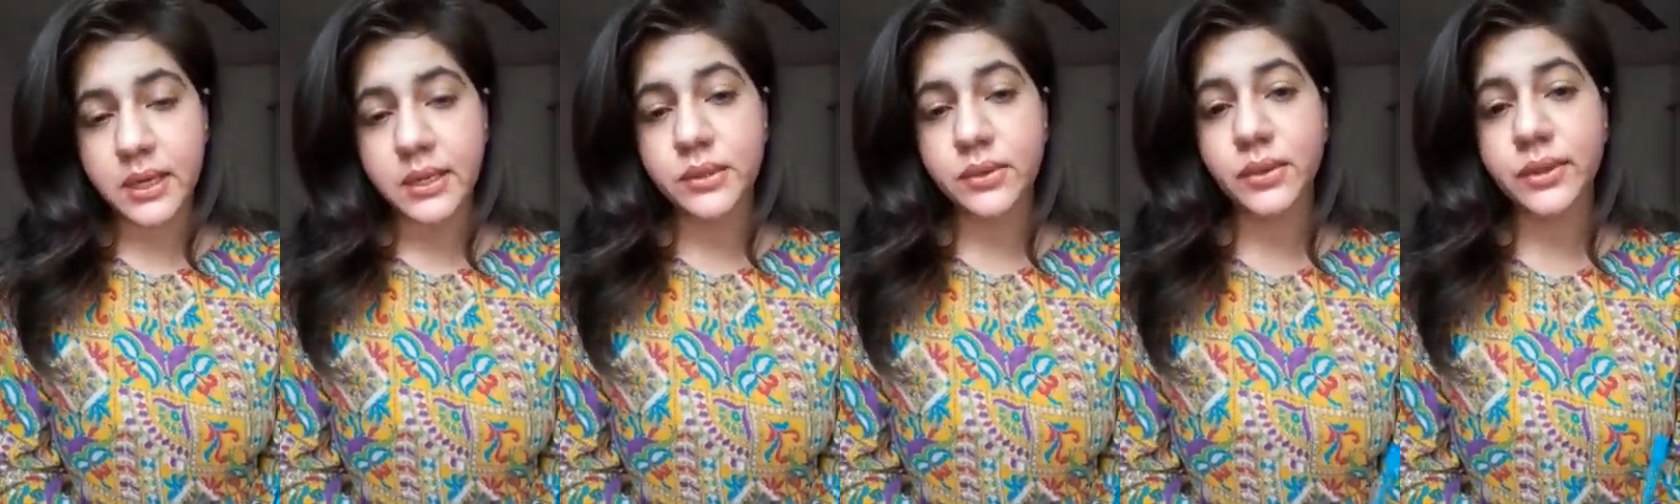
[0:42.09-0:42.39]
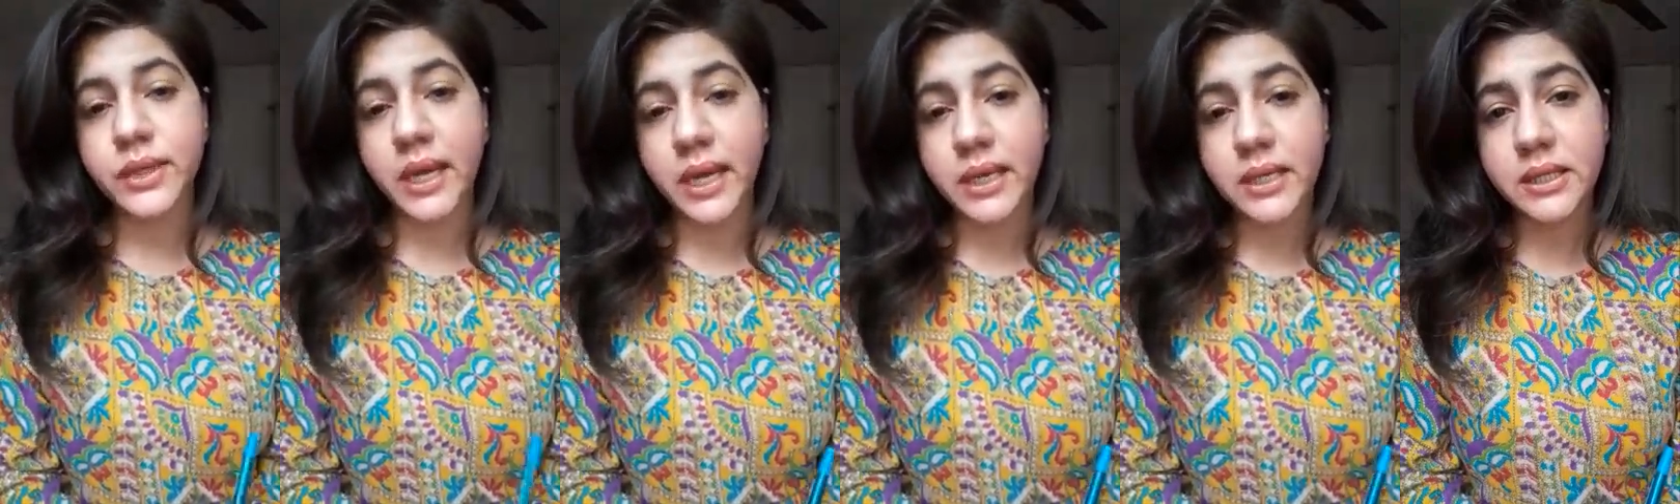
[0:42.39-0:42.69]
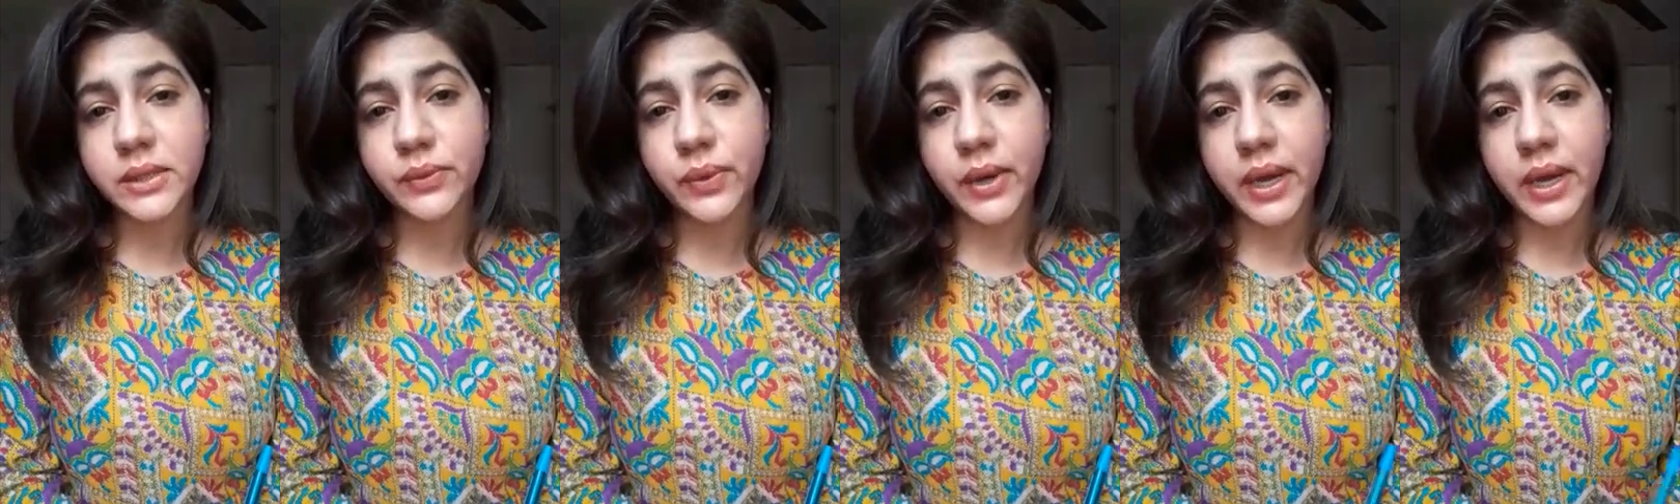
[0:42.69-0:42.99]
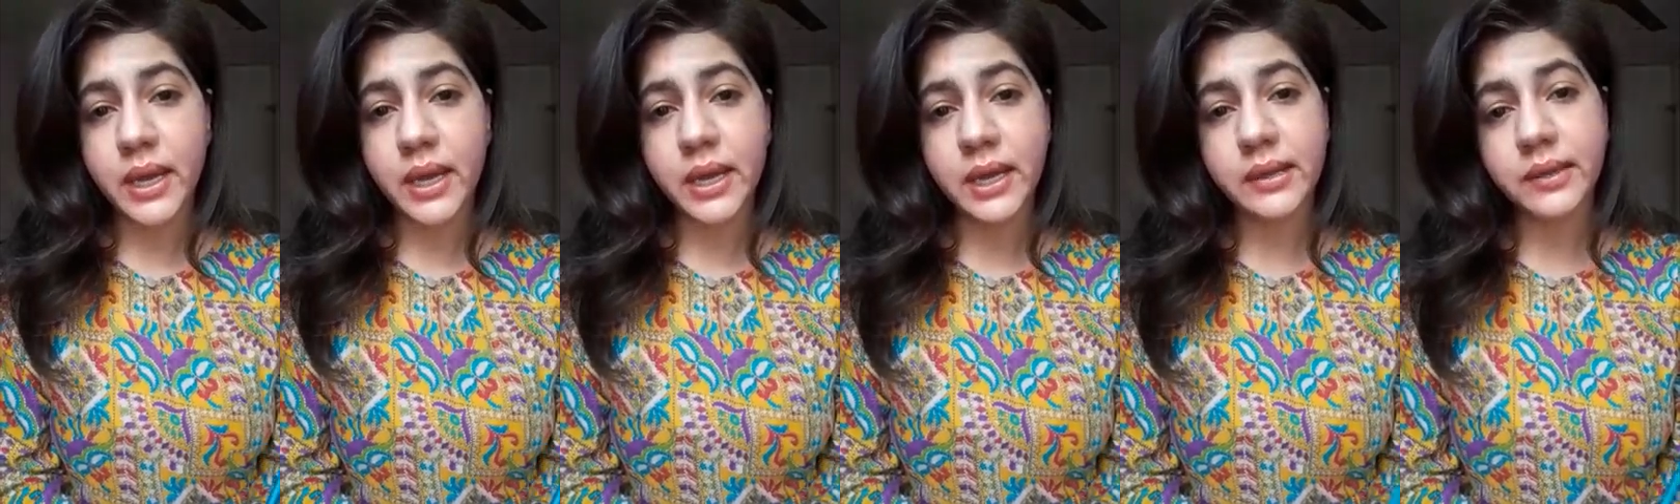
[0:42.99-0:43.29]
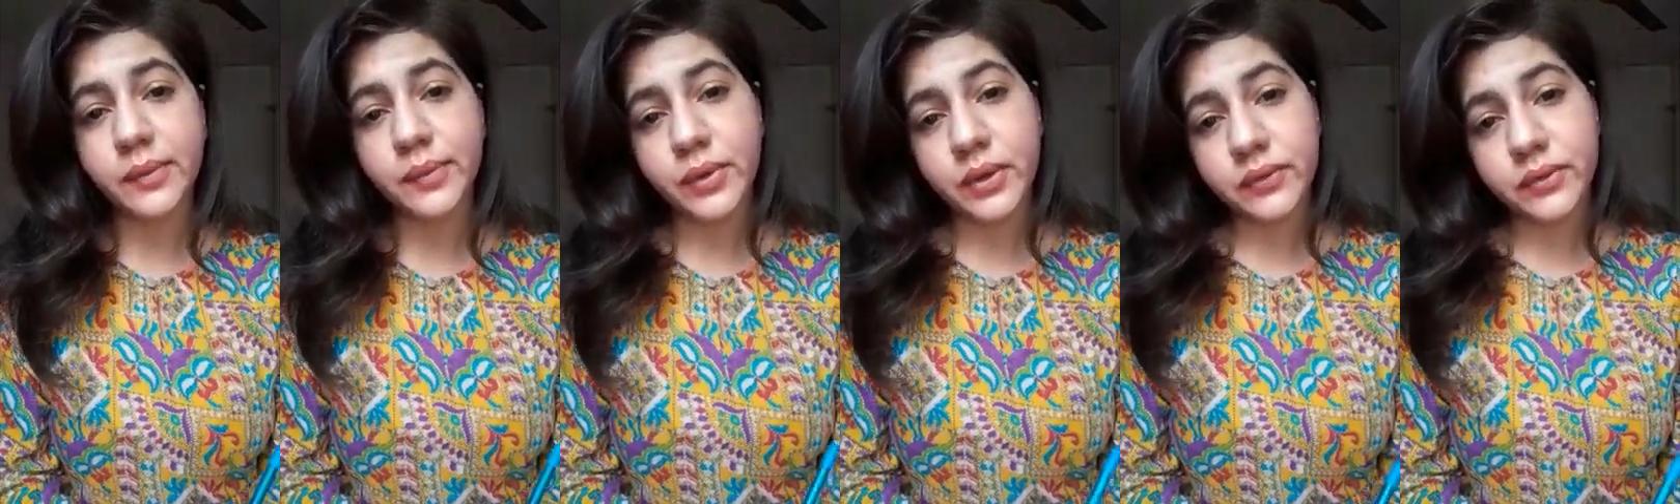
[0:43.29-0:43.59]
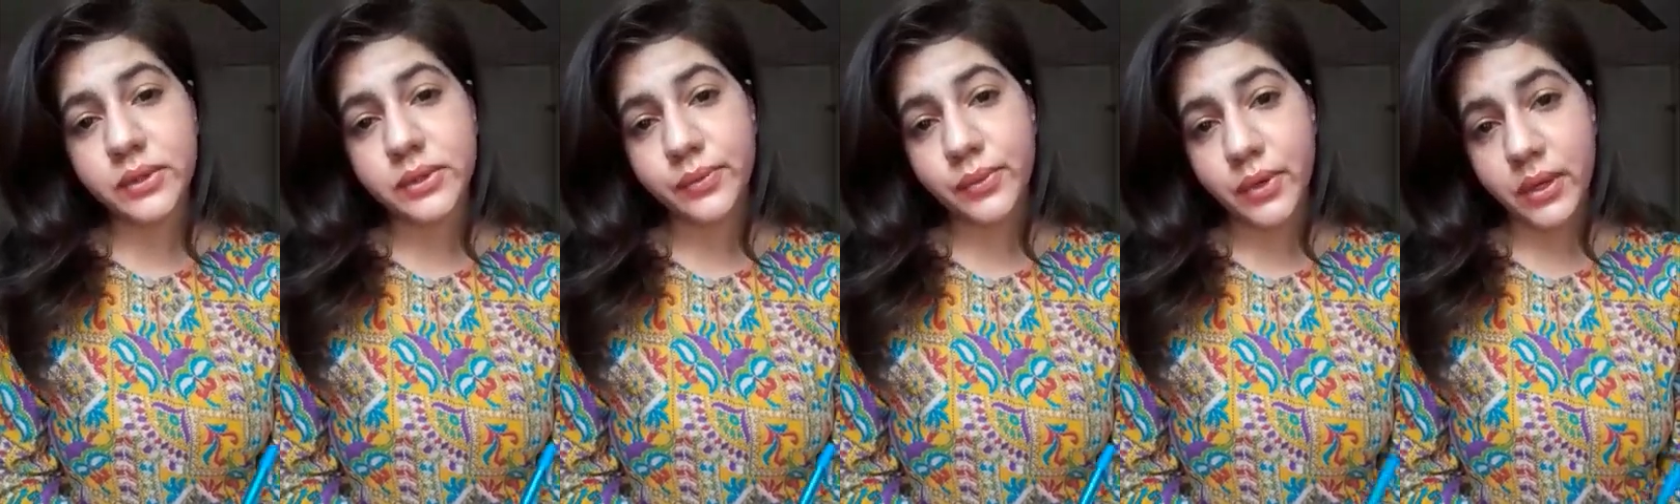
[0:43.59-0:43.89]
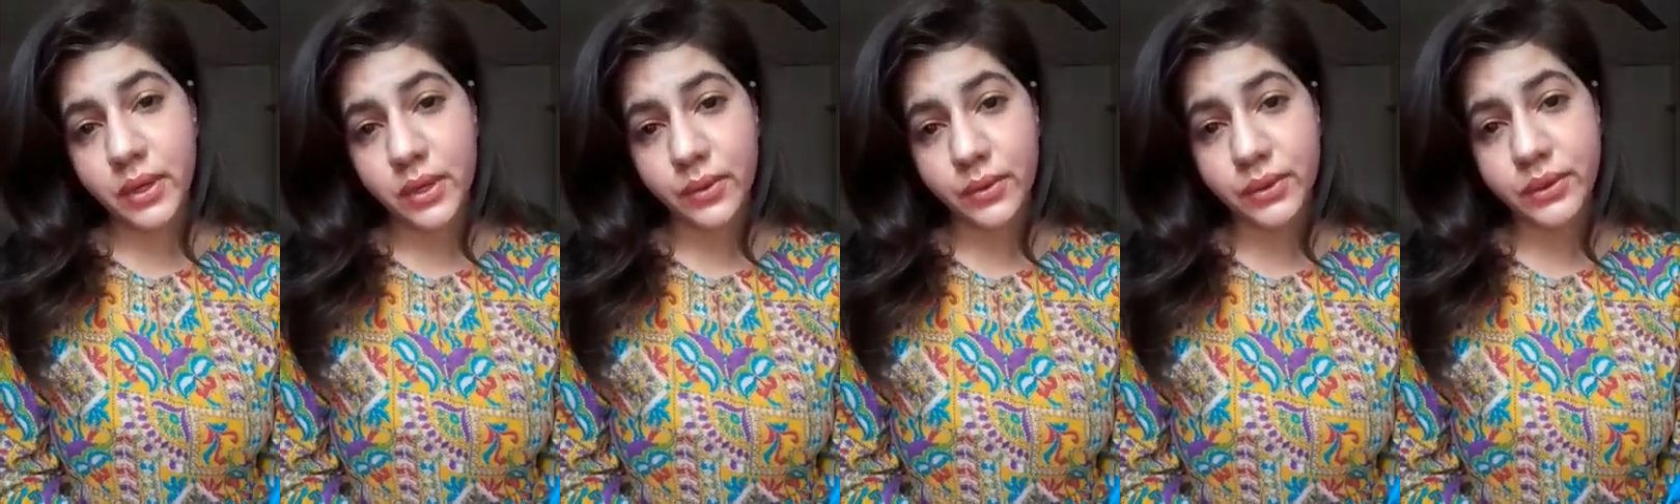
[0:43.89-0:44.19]
So that is why in the previous
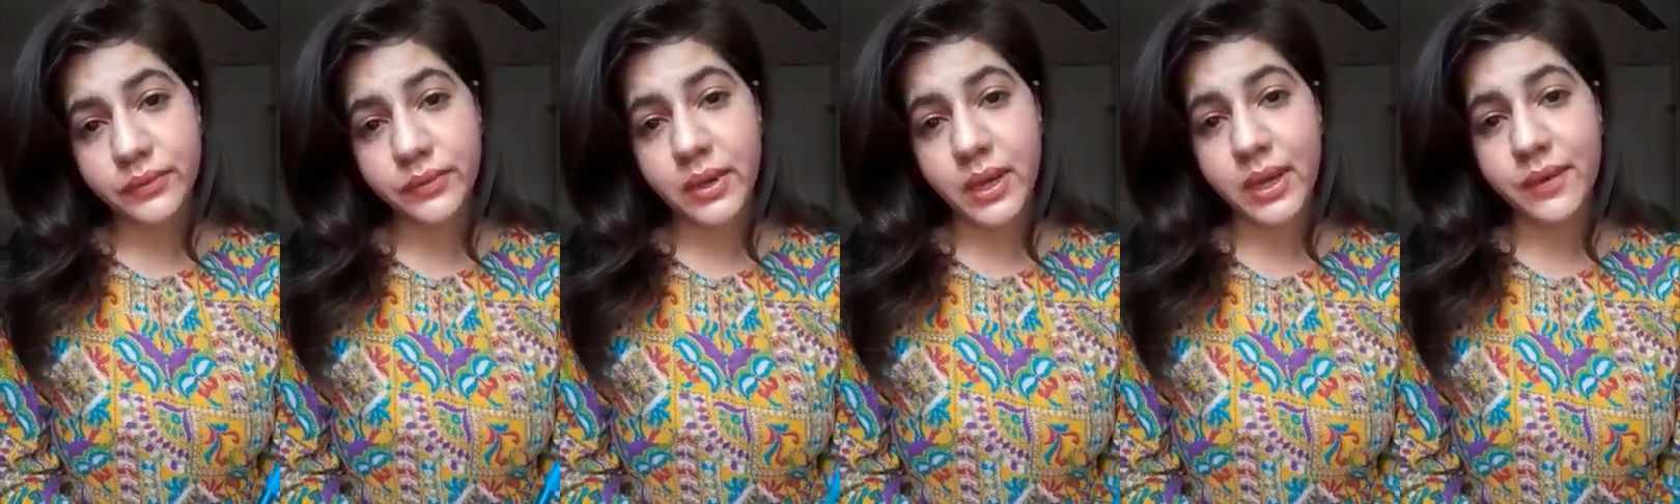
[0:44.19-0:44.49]
videos we